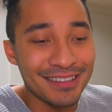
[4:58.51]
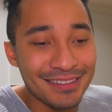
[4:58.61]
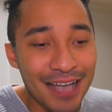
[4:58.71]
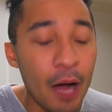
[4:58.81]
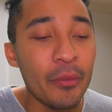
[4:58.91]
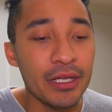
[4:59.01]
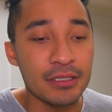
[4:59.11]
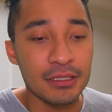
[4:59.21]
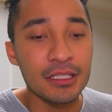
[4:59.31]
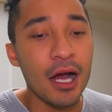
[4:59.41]
dominant
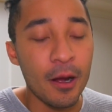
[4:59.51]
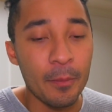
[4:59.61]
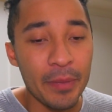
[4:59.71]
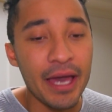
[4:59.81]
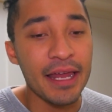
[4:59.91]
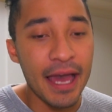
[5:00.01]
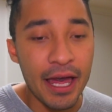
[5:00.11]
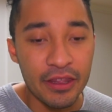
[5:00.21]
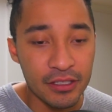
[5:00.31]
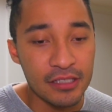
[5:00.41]
combat
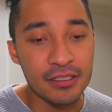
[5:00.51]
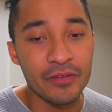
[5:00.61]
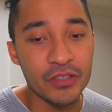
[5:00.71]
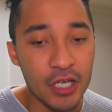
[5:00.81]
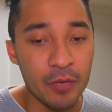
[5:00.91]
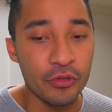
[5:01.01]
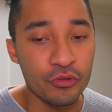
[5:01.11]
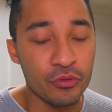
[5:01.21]
athletes that have come through,